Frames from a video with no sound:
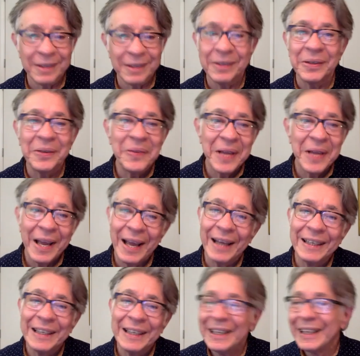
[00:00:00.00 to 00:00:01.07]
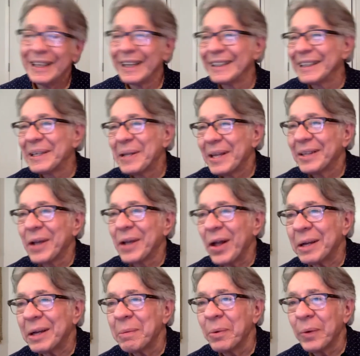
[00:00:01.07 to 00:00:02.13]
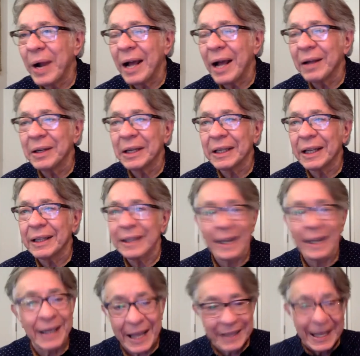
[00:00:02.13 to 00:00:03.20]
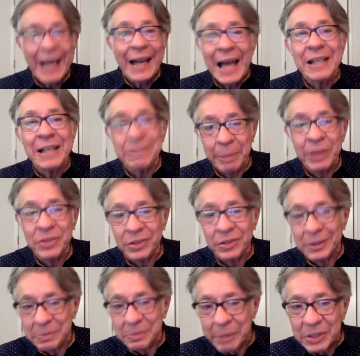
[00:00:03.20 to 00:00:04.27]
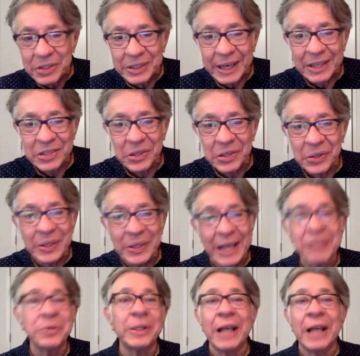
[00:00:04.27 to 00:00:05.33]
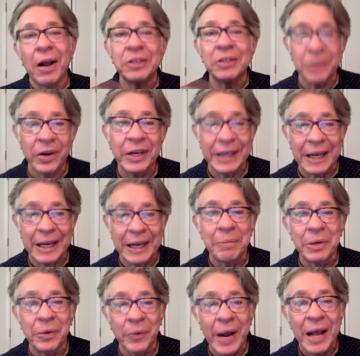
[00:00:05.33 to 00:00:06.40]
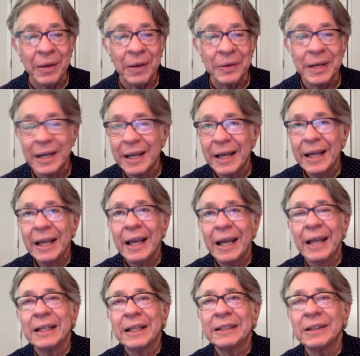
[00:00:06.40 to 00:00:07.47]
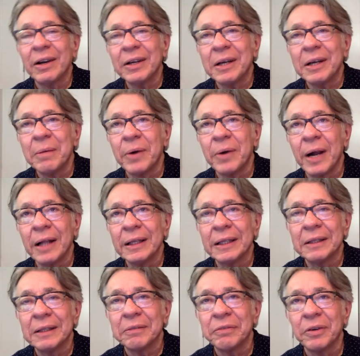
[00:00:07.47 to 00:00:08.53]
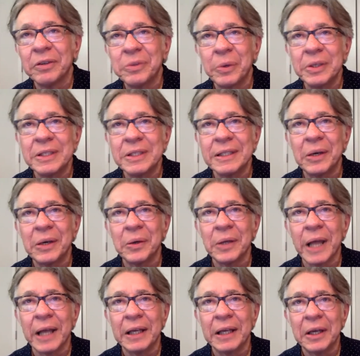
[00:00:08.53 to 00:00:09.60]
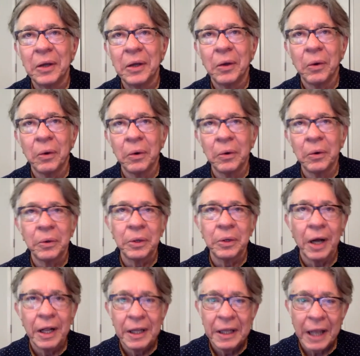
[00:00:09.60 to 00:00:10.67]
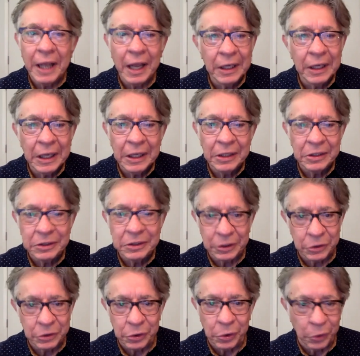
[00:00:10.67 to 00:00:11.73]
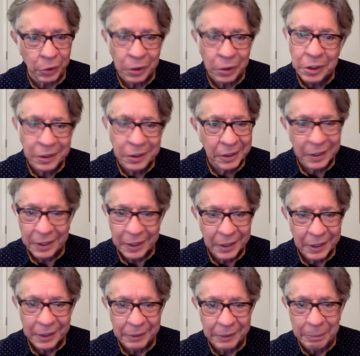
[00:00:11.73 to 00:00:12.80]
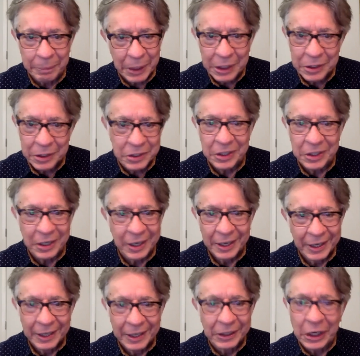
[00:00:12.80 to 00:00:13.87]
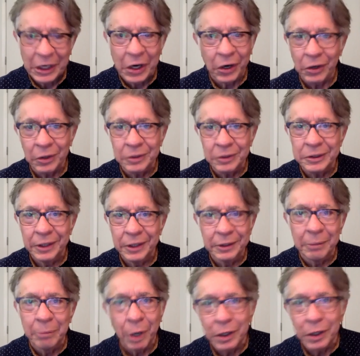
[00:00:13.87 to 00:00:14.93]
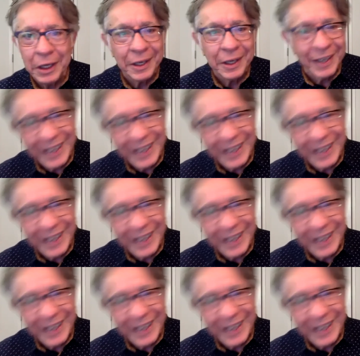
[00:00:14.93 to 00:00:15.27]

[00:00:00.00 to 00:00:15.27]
you know, and and then they all come around and you know, like that last picture, those pictures that I showed you, that's when they all started coming around. And they started coming around and the first coincidence they go like, oh, LA is, is good, the mm-hmm. beach, the girls, the money,